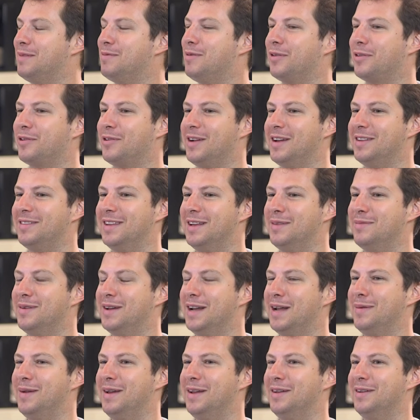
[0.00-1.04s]
They're both crazy.
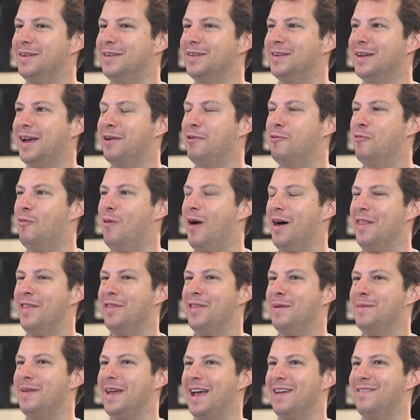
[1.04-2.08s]
But both I mean, I don't want
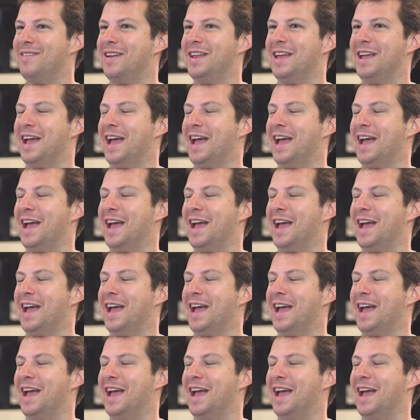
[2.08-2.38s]
them to have any